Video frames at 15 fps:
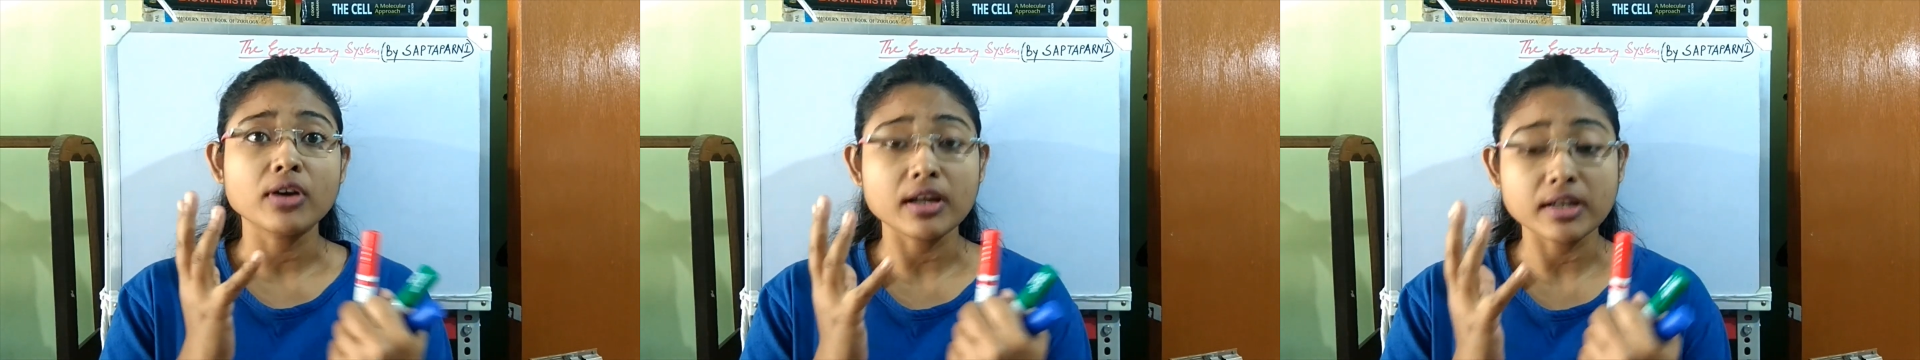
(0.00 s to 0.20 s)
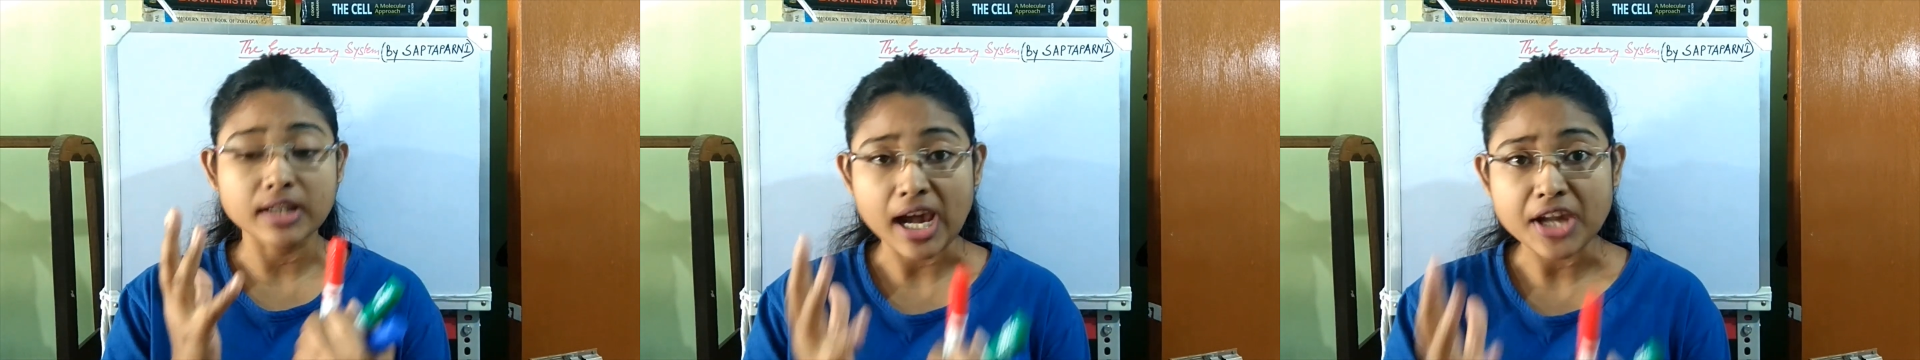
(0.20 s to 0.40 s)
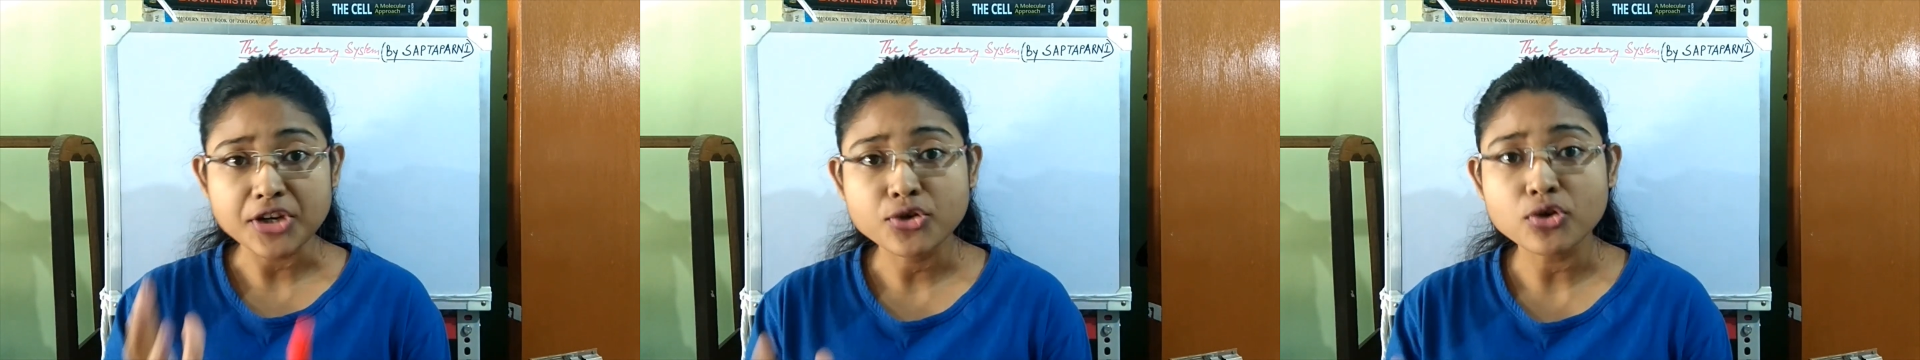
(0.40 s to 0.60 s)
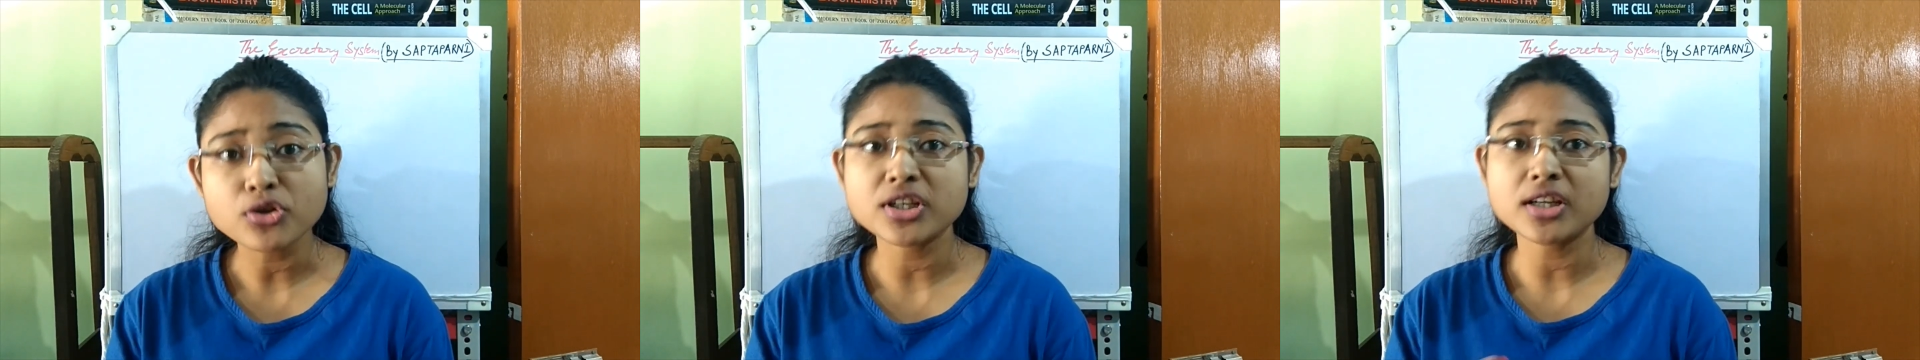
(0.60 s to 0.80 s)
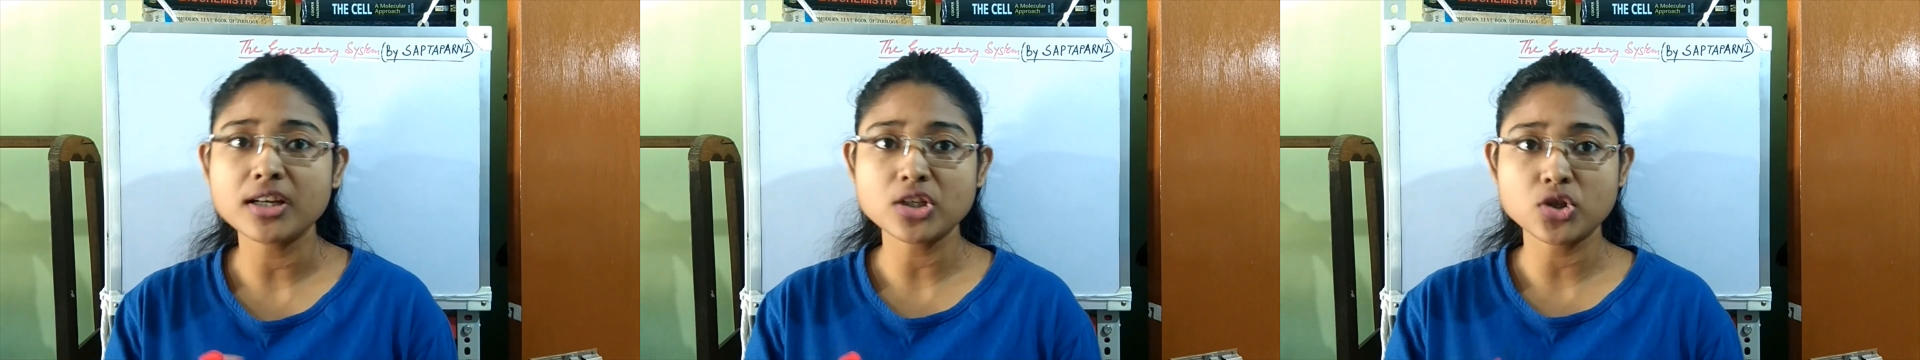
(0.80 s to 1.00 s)

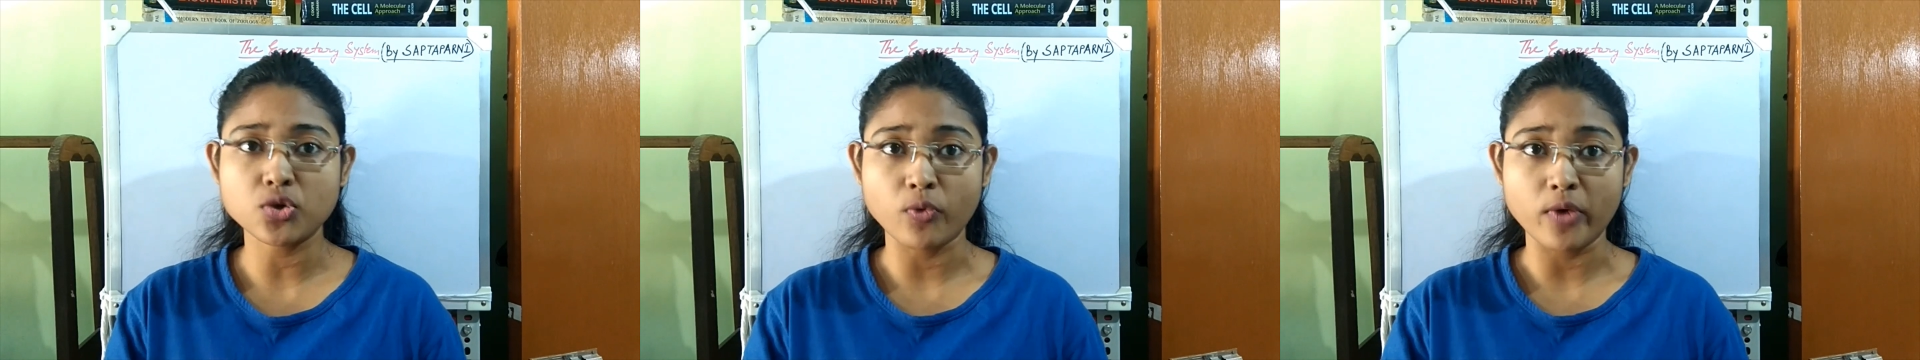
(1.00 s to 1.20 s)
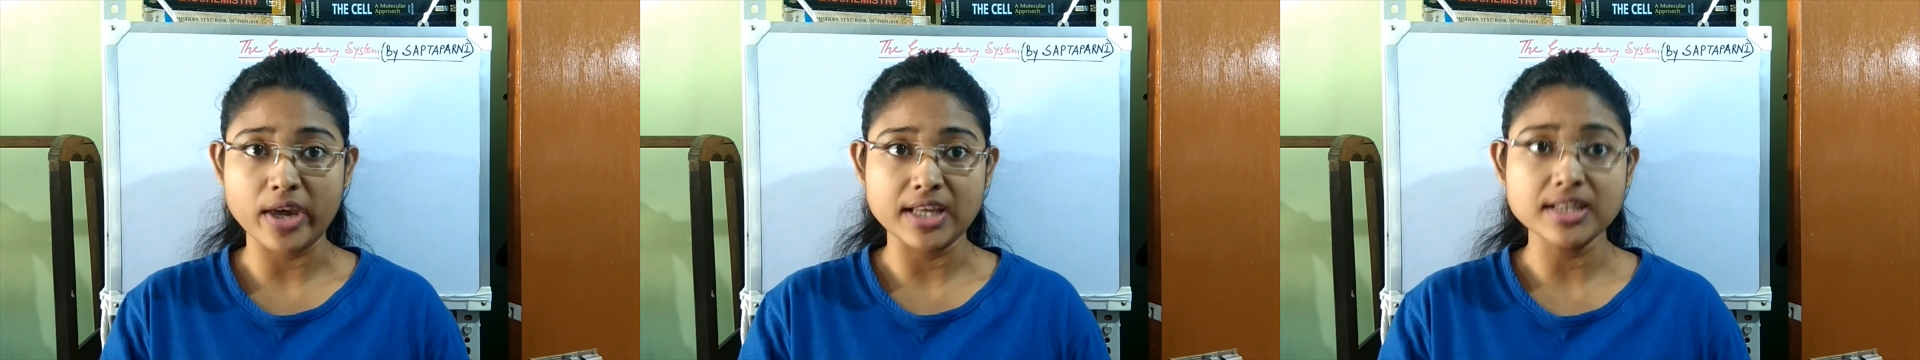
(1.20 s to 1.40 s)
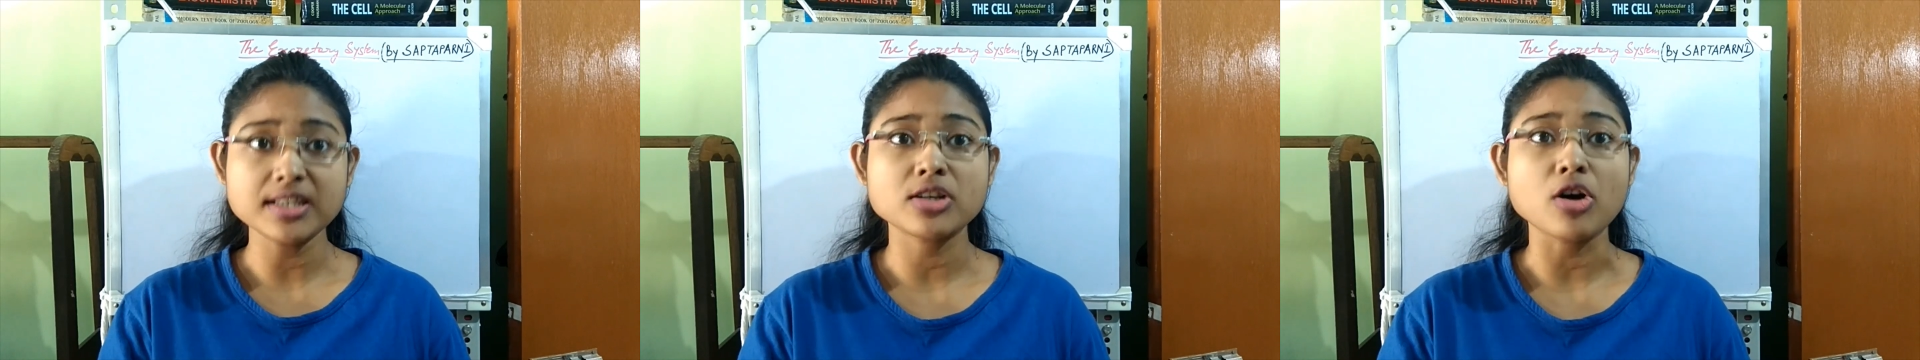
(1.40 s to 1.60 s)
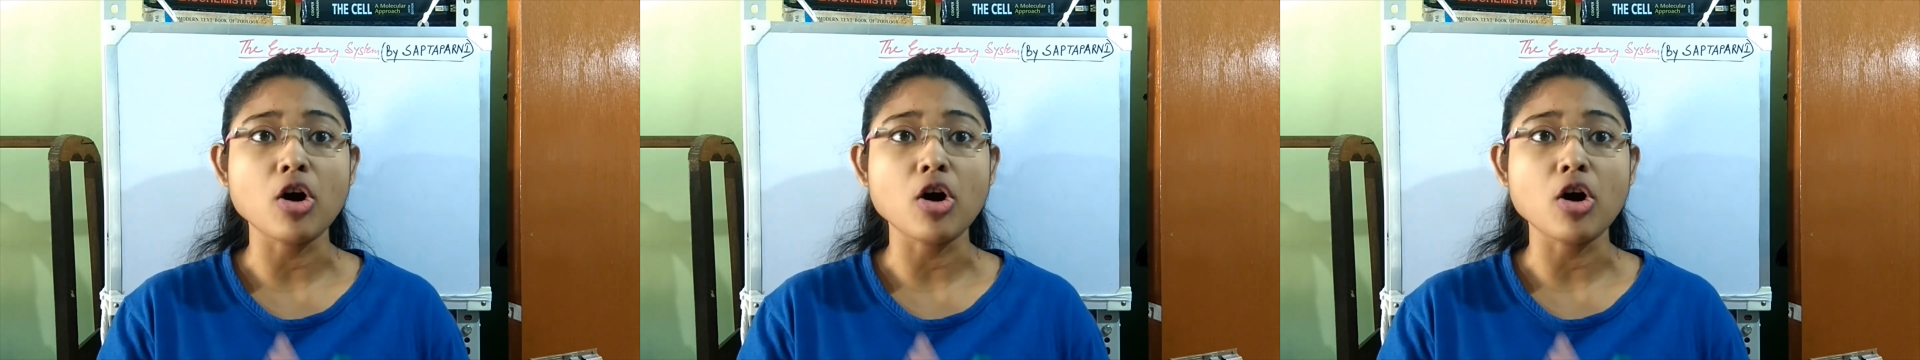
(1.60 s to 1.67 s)
nitrogenous waste,